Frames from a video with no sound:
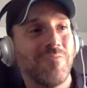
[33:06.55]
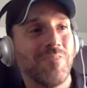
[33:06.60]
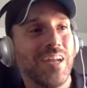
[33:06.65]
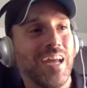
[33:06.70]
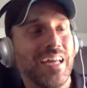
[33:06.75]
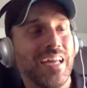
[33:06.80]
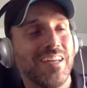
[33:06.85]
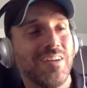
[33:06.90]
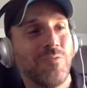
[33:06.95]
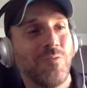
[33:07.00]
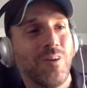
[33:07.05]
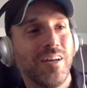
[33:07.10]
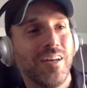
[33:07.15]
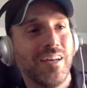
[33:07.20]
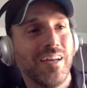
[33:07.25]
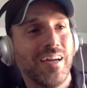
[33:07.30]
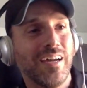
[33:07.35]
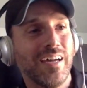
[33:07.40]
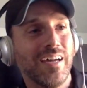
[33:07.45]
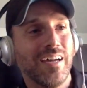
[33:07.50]
I mean, I did
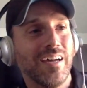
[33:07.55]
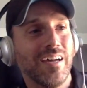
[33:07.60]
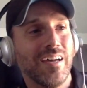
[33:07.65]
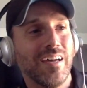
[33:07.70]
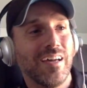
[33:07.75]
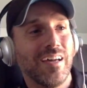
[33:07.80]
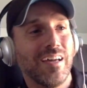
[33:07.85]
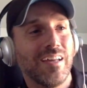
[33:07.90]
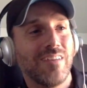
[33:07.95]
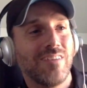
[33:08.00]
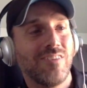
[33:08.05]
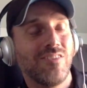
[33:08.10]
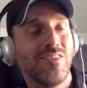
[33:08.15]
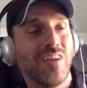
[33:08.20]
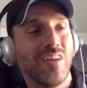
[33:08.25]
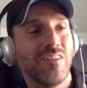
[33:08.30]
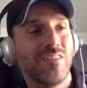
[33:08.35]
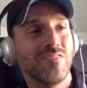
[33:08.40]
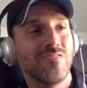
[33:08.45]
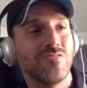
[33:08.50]
one, uh, two
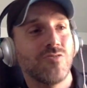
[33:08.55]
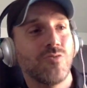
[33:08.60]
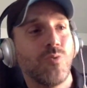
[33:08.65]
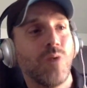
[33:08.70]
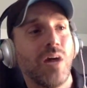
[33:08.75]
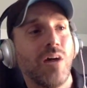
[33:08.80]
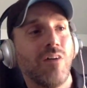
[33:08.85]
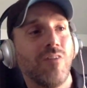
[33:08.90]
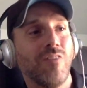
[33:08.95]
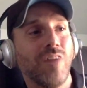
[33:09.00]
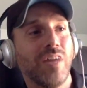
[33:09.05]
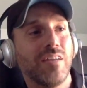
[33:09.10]
thousand twelve,